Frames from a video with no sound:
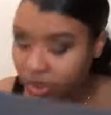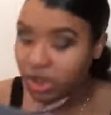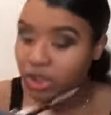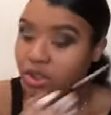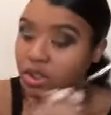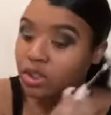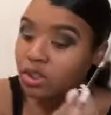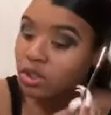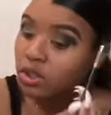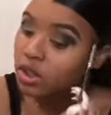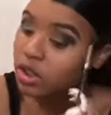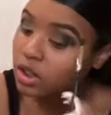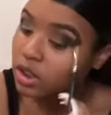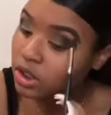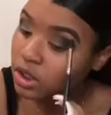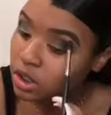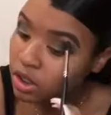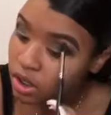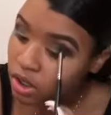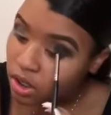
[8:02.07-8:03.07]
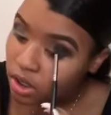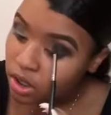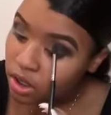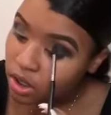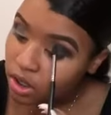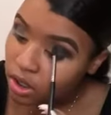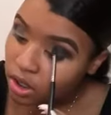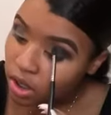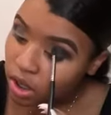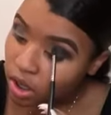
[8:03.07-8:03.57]
it still looks
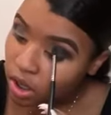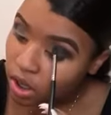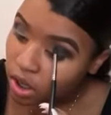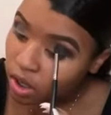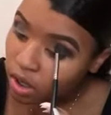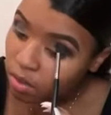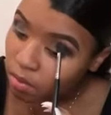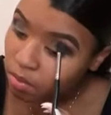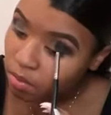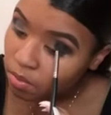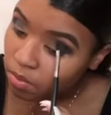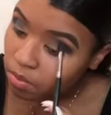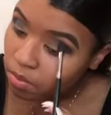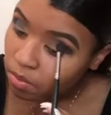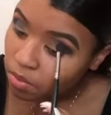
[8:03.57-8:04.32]
um